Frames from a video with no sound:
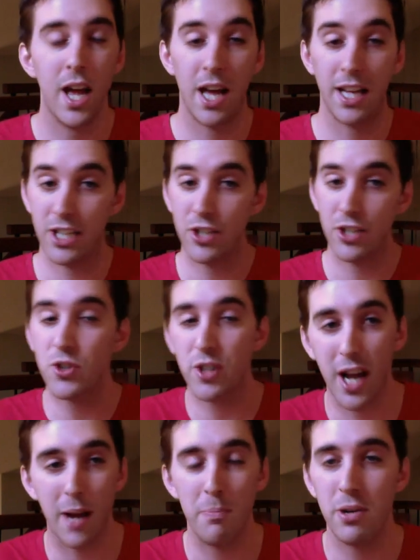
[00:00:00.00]

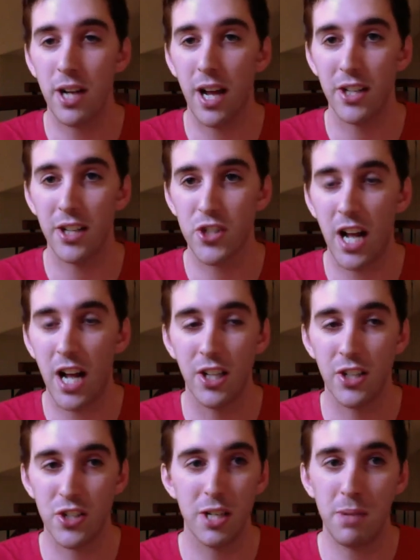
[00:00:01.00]
yesterday I put out a
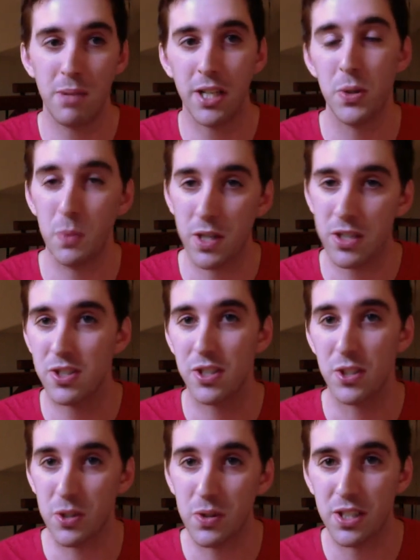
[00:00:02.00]
challenge. Anybody who wants to
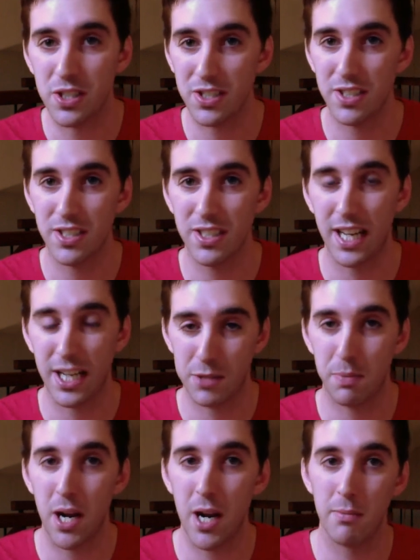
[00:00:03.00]
do this
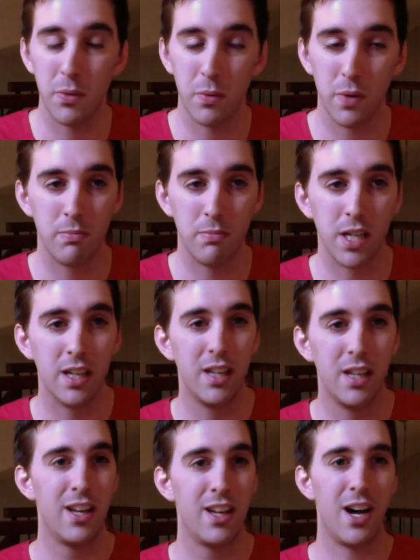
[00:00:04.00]
experiment with me,
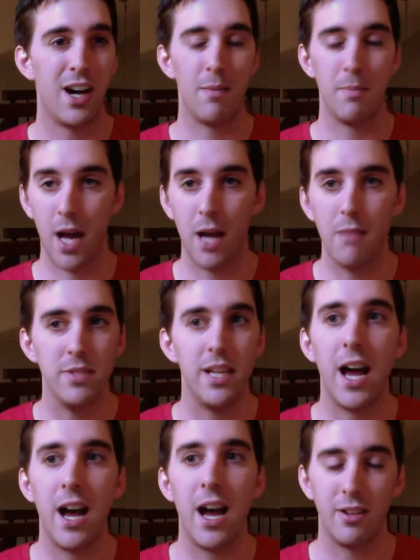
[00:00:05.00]
I'm
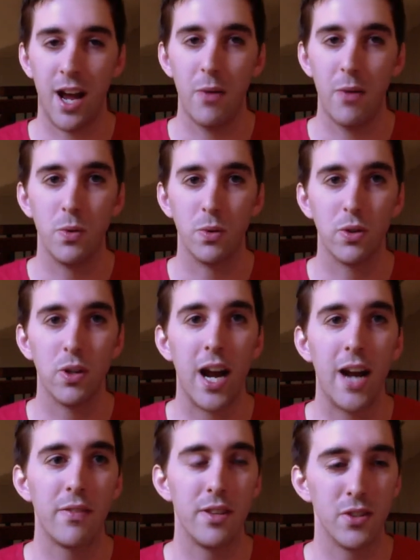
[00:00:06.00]
down. I will
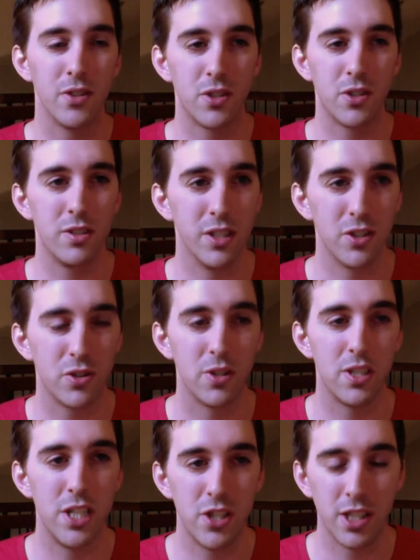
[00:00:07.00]
craft this
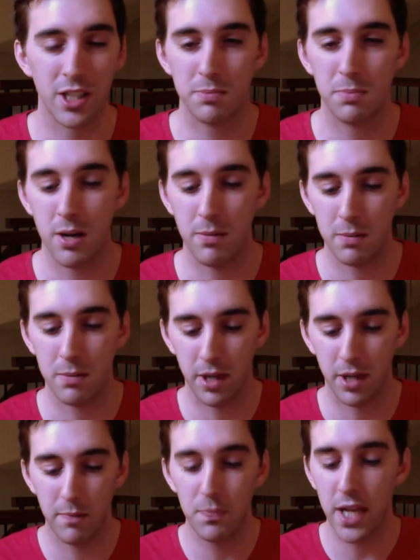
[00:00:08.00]
strategic experiment.
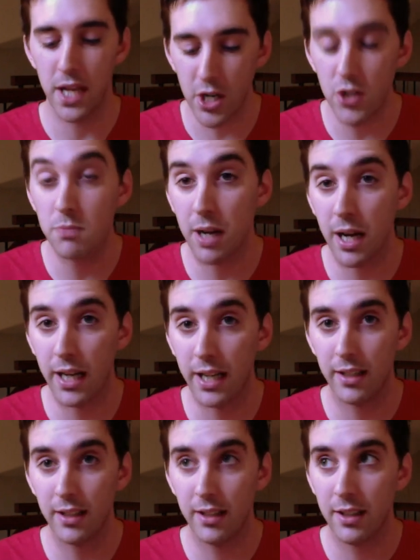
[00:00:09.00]
But here's
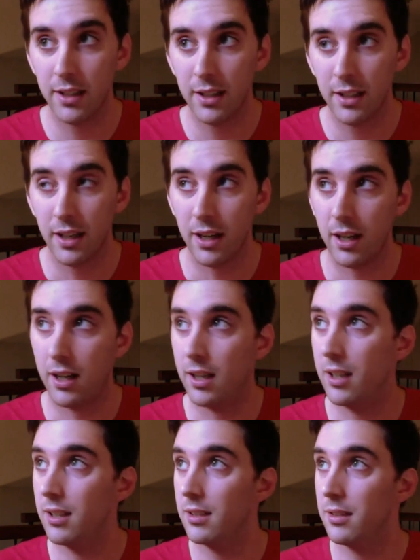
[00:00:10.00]
my
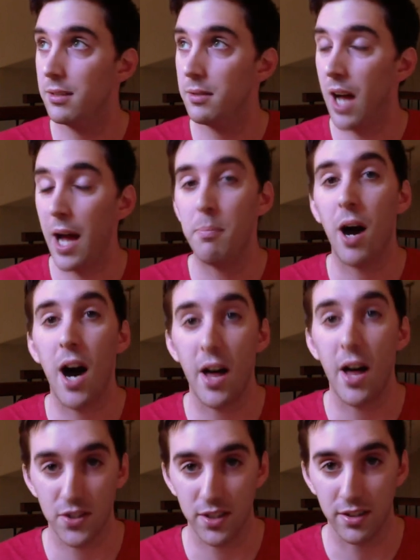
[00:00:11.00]

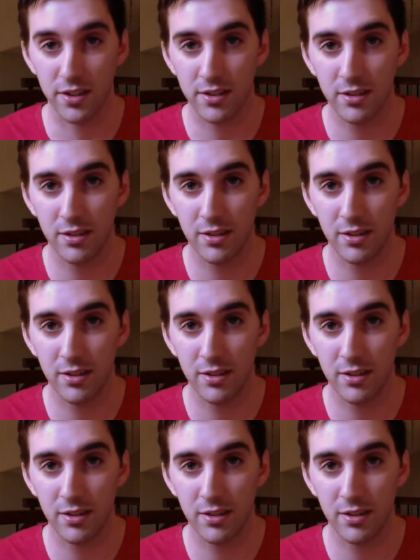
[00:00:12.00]
hypothesis.